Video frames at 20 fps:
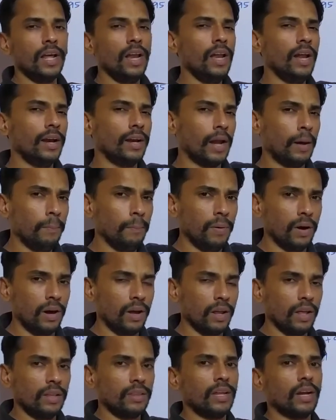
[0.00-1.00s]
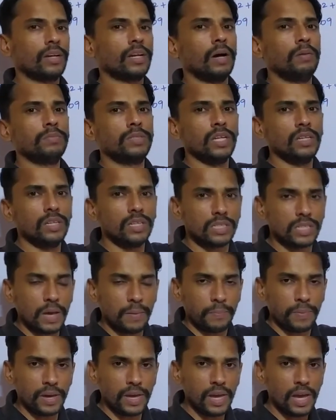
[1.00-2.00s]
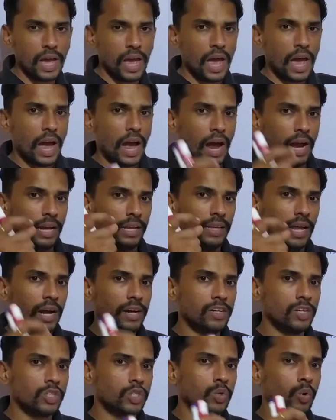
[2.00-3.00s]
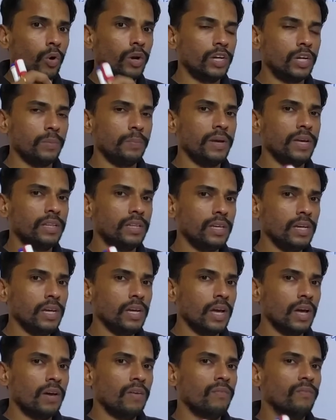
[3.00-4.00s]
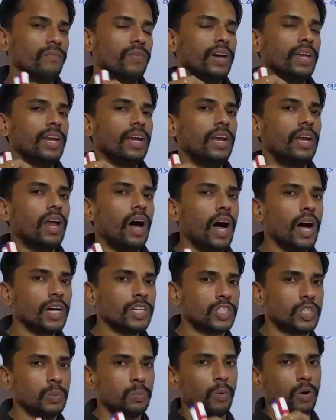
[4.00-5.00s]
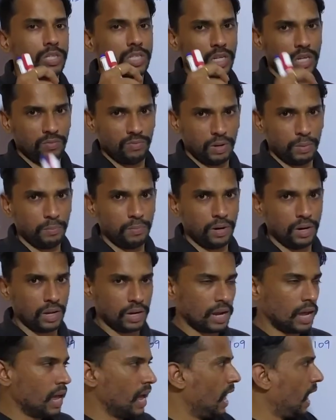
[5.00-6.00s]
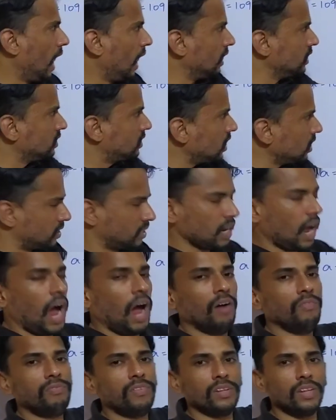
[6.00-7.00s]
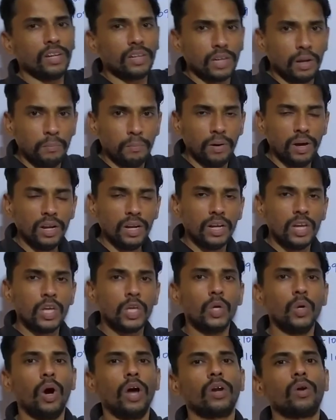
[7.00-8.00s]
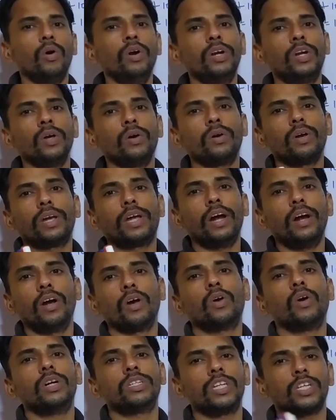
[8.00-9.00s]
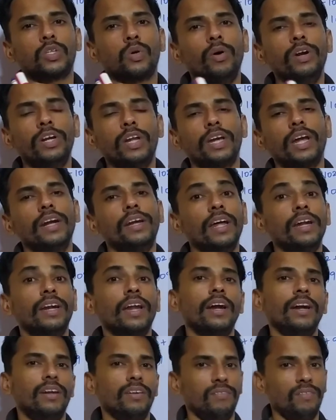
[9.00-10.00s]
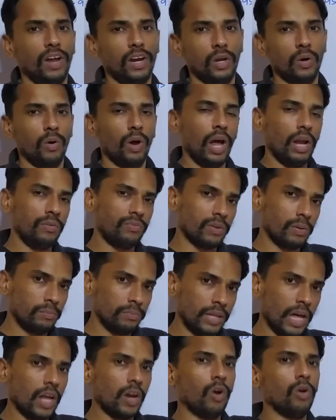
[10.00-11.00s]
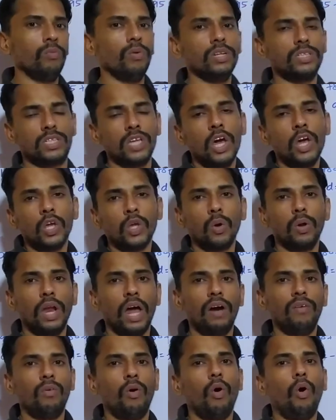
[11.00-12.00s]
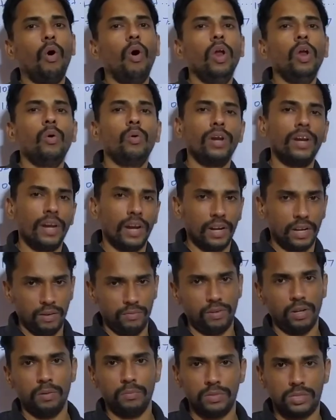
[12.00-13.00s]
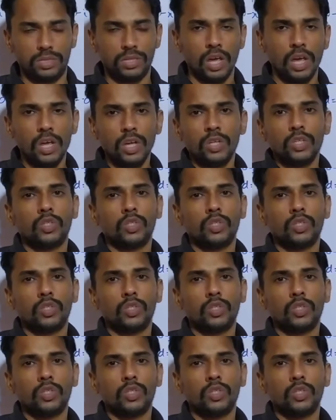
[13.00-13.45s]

till a number that comes in this AP, and that is going to be the very last positive number, and just after that number you are going to get a negative value, and from there onwards you will have only negative terms.